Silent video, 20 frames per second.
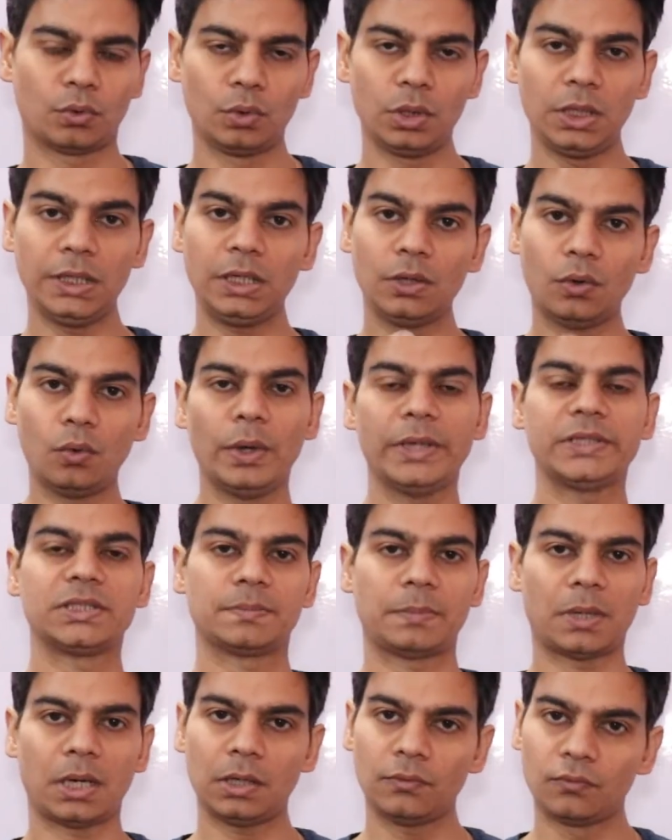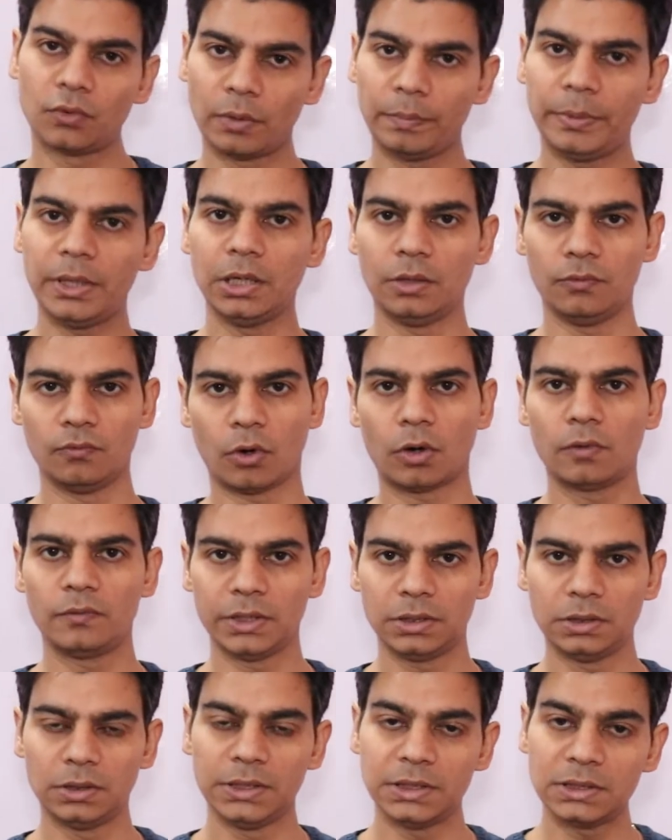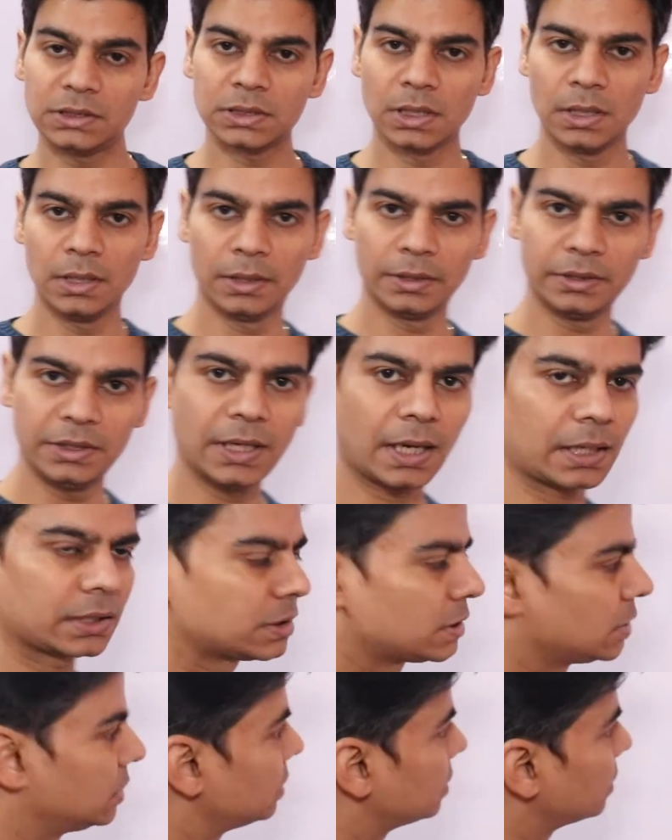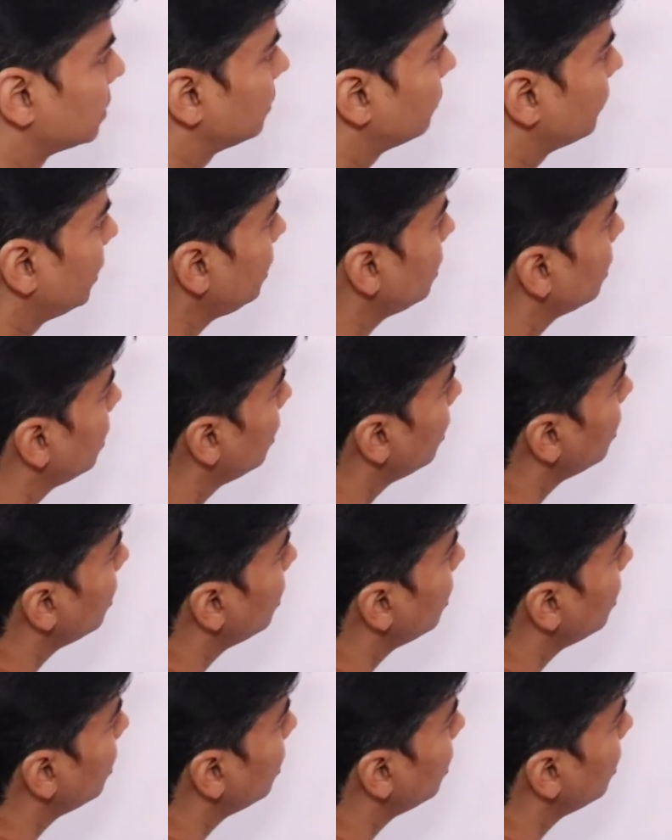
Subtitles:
Only OH part would be involved in these reactions, right?